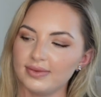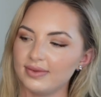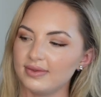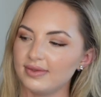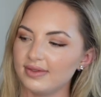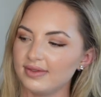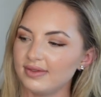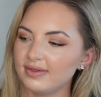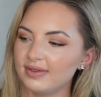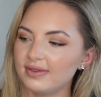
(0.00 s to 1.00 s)

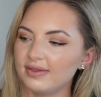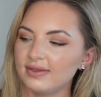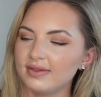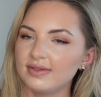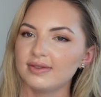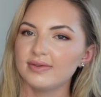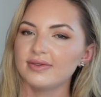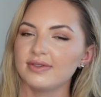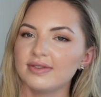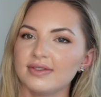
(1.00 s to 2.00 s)

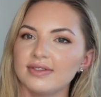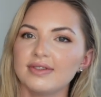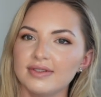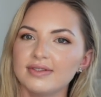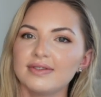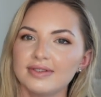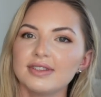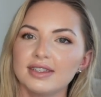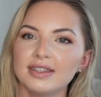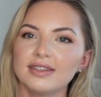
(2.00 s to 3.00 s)

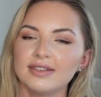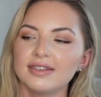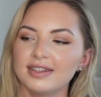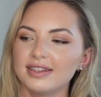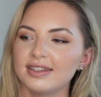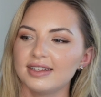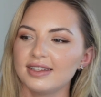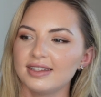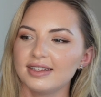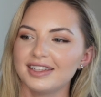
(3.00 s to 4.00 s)

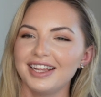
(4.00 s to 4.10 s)
No words are spoken by the person on screen.